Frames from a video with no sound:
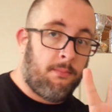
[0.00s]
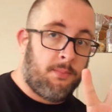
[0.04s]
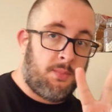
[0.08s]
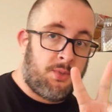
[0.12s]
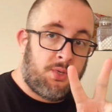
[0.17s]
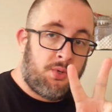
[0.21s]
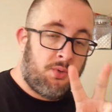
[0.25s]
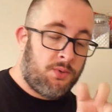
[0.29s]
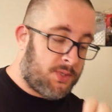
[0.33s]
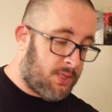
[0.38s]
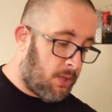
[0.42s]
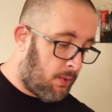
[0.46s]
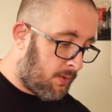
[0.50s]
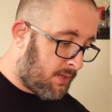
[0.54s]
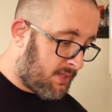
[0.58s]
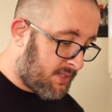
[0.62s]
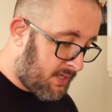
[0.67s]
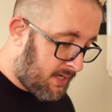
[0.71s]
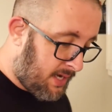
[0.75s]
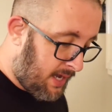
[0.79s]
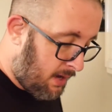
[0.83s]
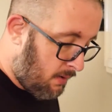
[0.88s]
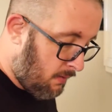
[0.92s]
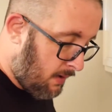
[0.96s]
2 sodas a
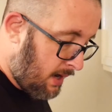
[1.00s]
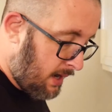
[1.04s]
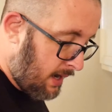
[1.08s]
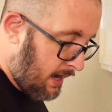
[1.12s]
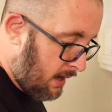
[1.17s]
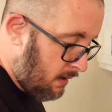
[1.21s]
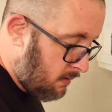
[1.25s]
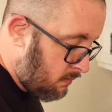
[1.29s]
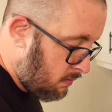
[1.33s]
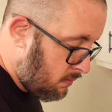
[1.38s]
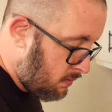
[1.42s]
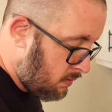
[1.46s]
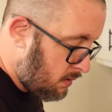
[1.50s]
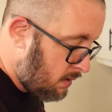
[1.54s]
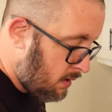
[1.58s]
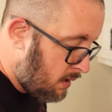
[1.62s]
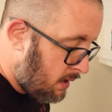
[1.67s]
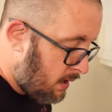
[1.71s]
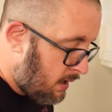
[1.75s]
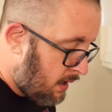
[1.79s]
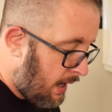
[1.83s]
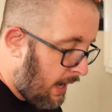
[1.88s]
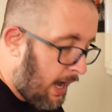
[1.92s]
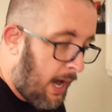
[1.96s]
day right now.
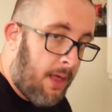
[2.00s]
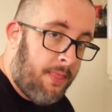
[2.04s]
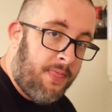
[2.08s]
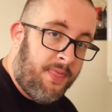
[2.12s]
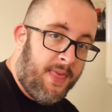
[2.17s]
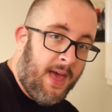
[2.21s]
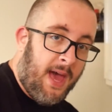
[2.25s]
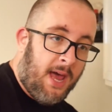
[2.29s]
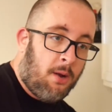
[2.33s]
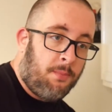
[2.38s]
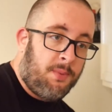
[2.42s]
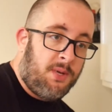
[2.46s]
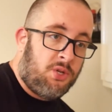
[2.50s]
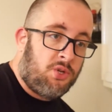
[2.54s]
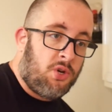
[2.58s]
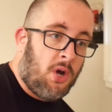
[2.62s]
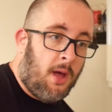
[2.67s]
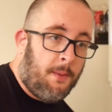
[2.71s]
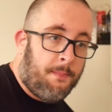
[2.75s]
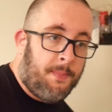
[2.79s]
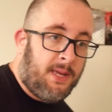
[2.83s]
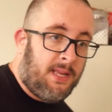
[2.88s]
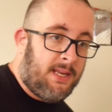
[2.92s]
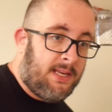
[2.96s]
That'll be
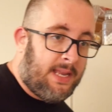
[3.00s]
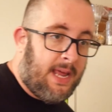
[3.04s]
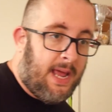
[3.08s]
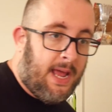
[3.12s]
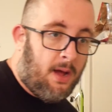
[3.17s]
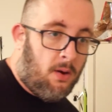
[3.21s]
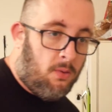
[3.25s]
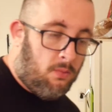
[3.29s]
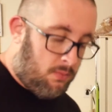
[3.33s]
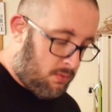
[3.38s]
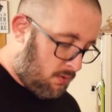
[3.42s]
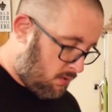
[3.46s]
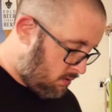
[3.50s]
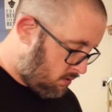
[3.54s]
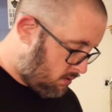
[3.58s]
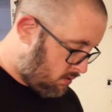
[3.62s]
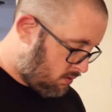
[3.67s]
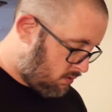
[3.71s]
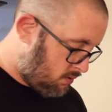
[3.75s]
dropping down,